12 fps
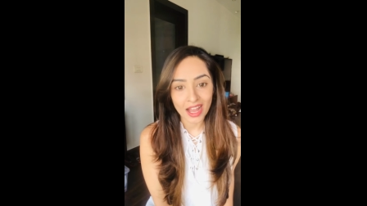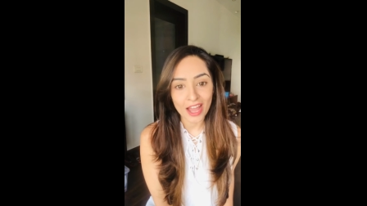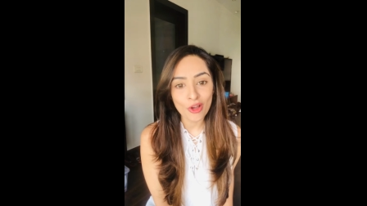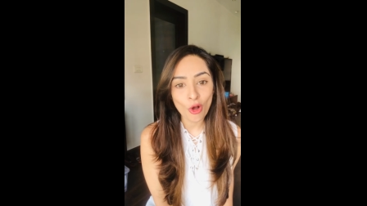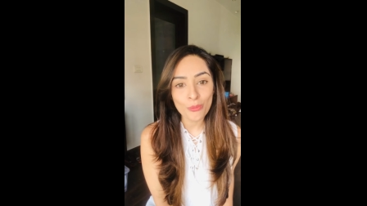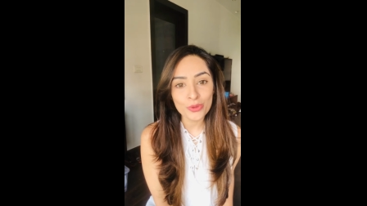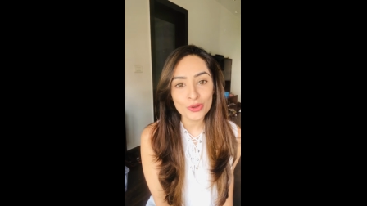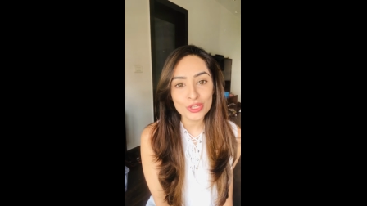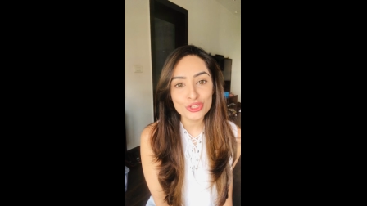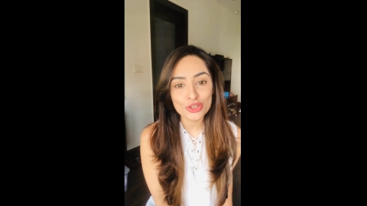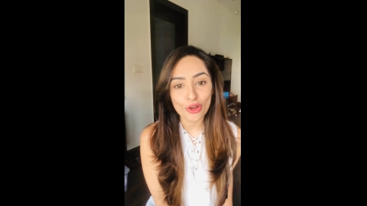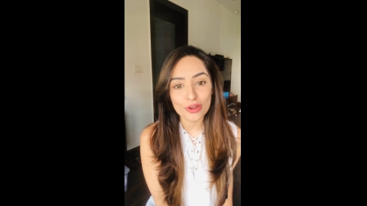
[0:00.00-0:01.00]
I hope you
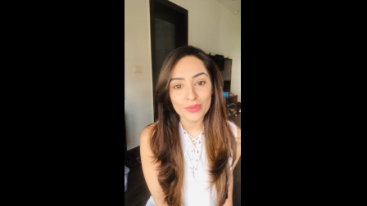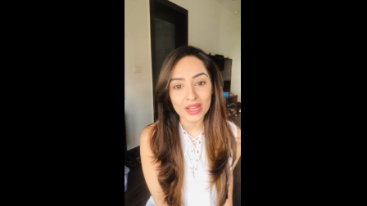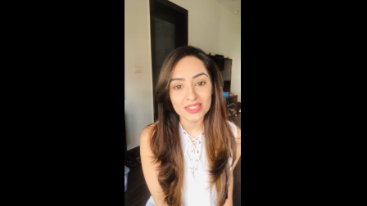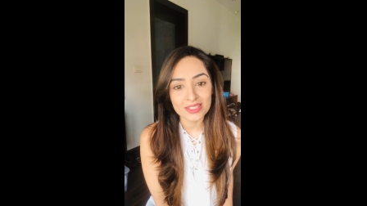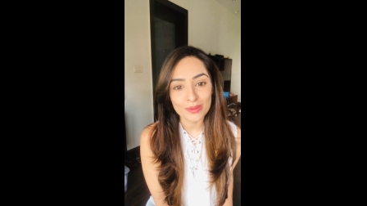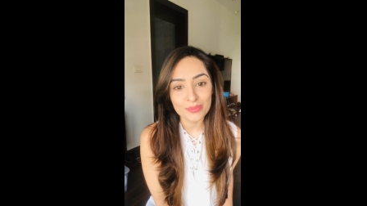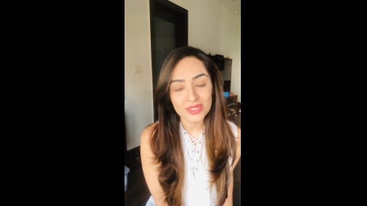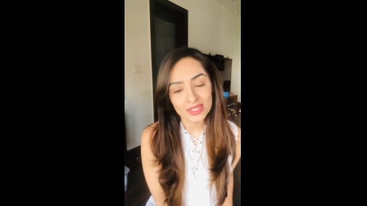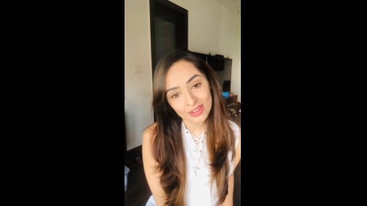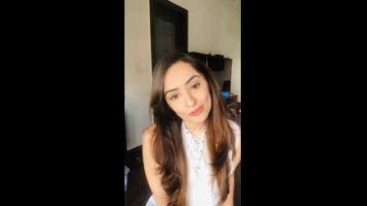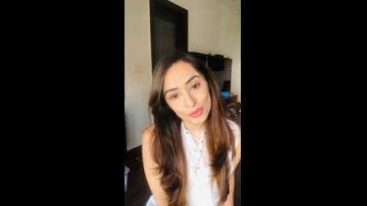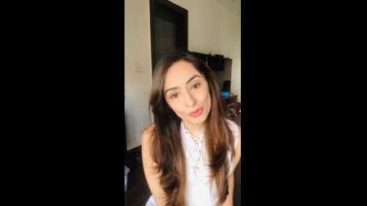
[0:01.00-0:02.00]
enjoyed my tips.
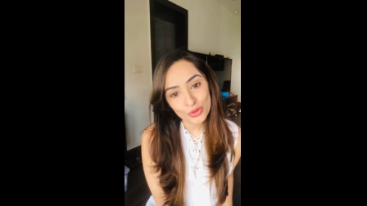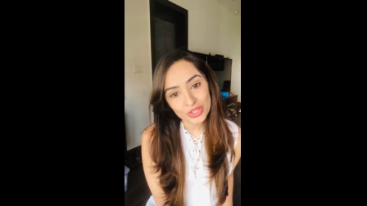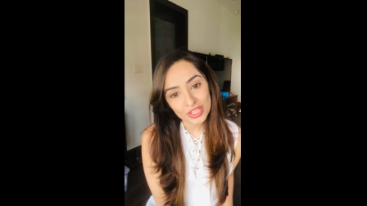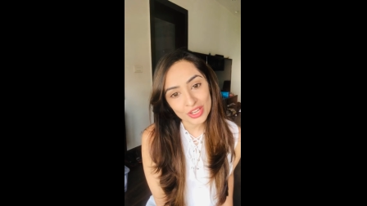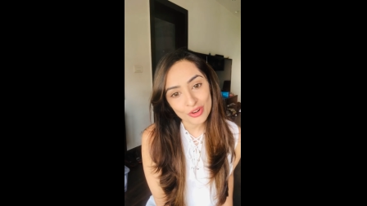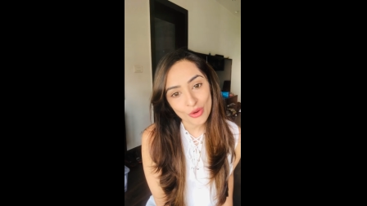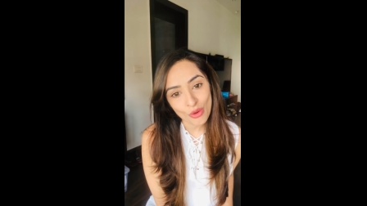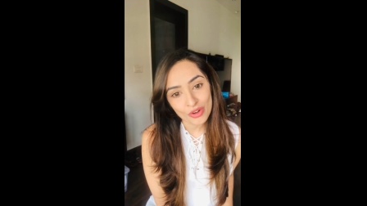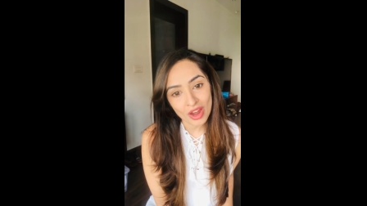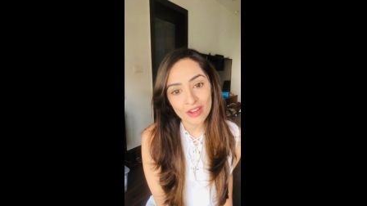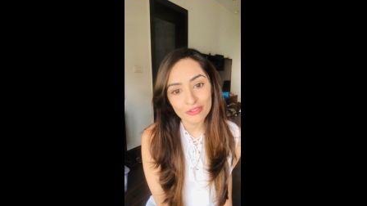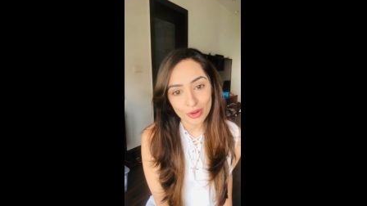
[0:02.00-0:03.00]
Vibhuti
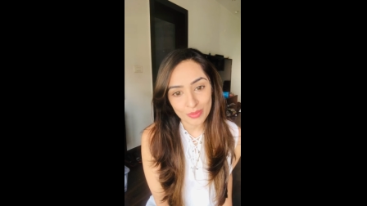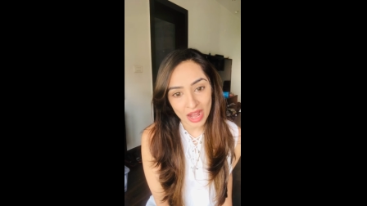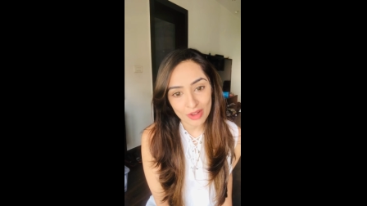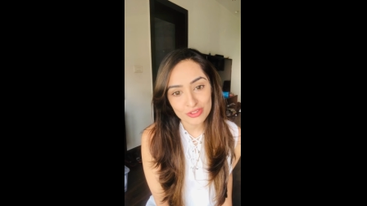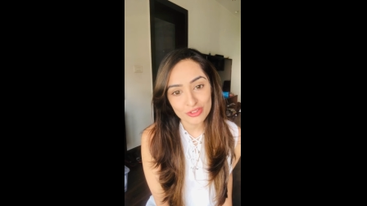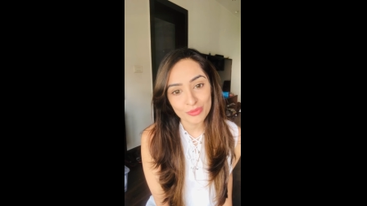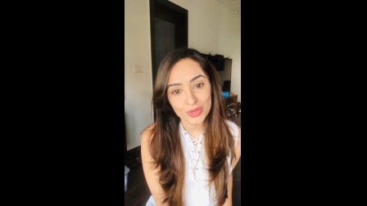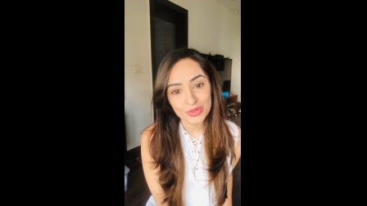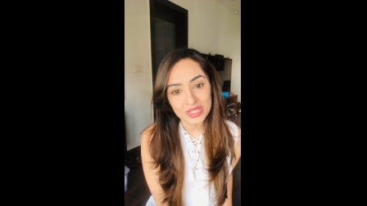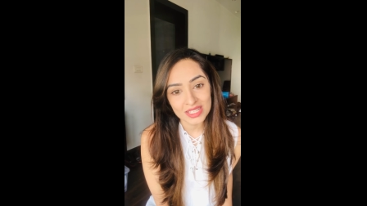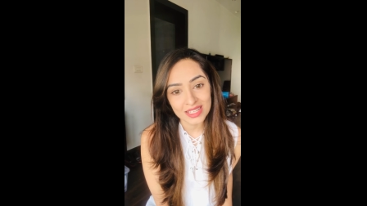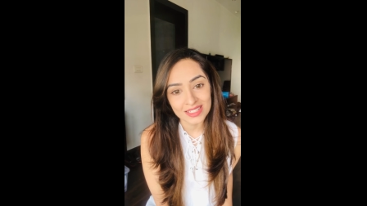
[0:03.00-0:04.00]
Arora from House of
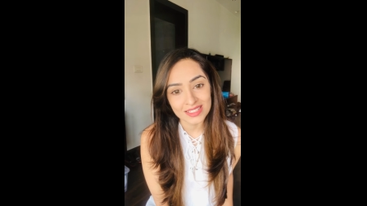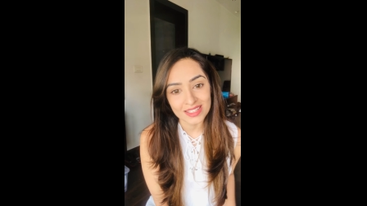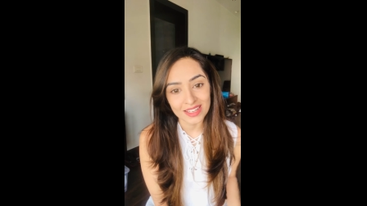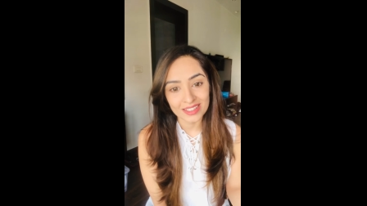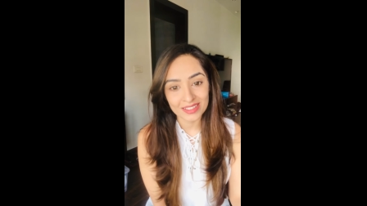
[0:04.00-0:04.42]
Beauty India.